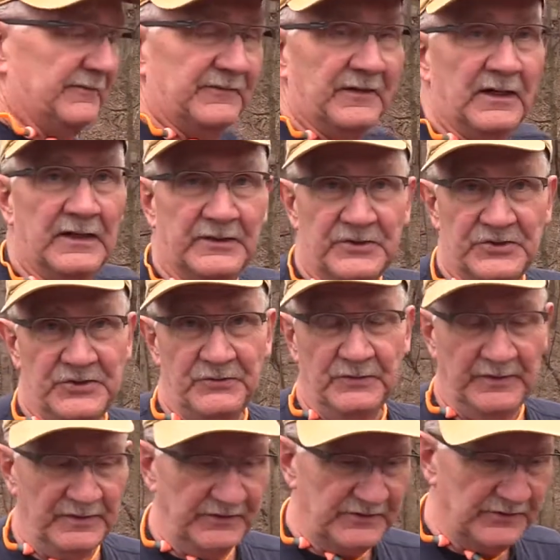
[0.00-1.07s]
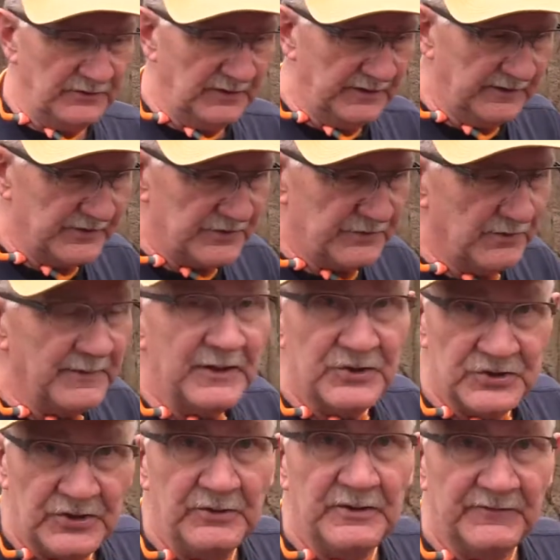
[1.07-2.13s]
forgot to shoot one of the 2 liters. You want me to
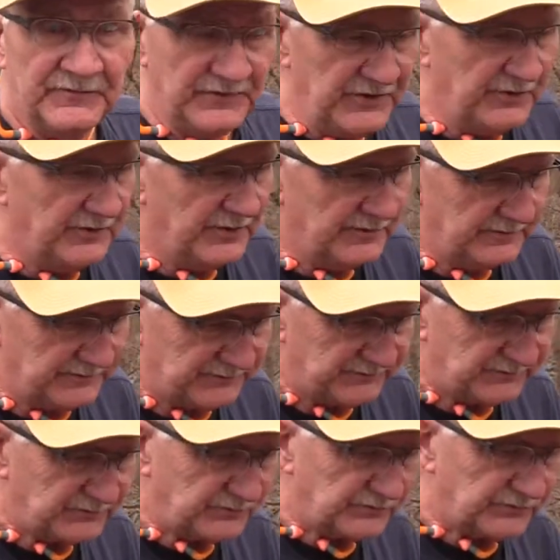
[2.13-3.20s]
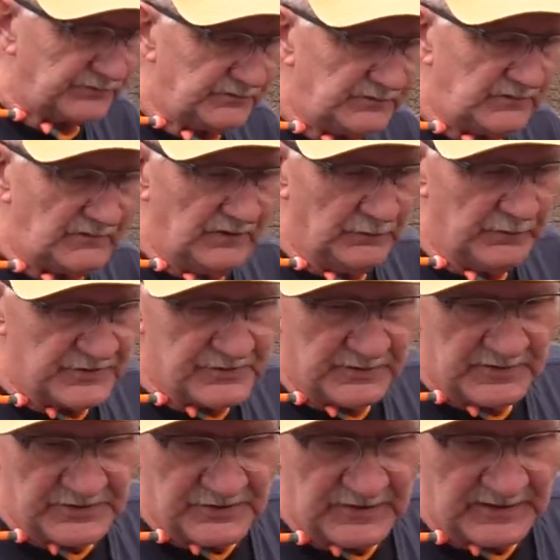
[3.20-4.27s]
shoot it for you all? Which
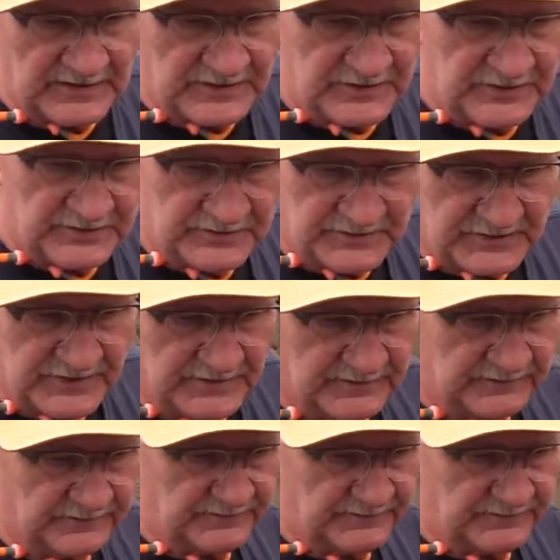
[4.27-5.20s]
one should I choose, John?